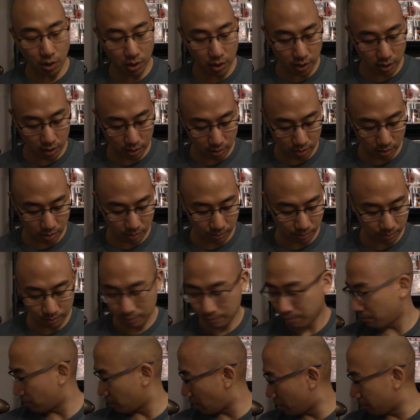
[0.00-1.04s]
and
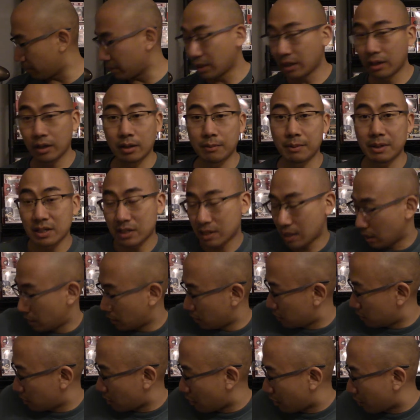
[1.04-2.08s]
probably going to be selling
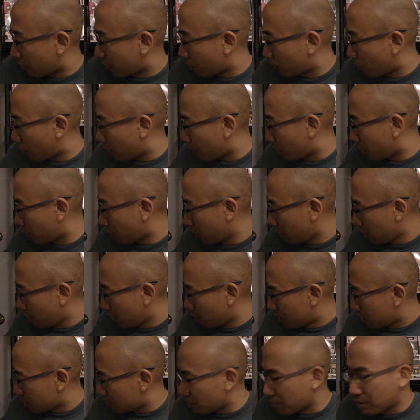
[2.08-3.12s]
the other one.
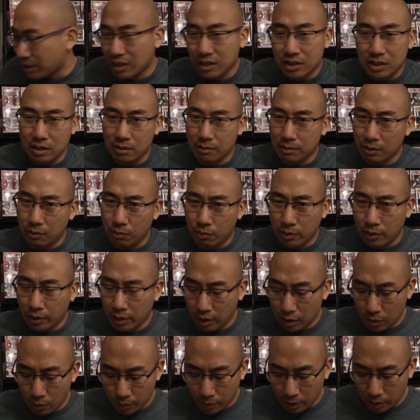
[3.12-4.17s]
Don't think it's going to be really
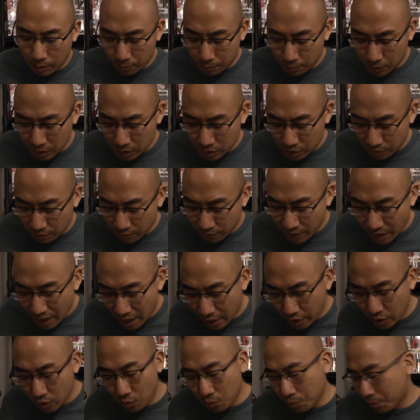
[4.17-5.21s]
going up much in
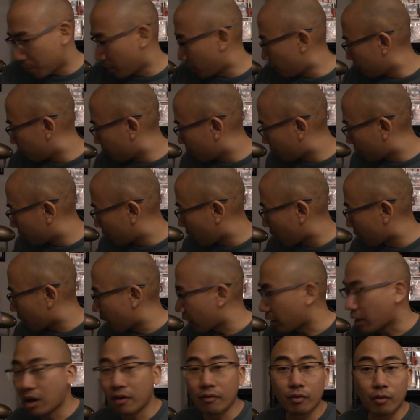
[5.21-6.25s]
value, but thought
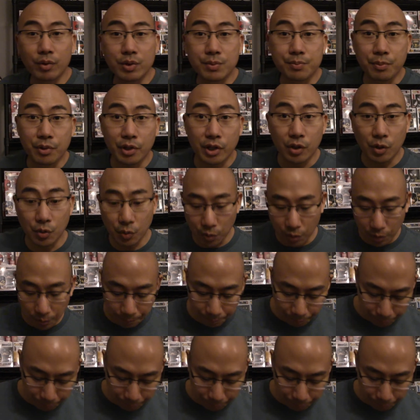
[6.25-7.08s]
that cover was pretty cool.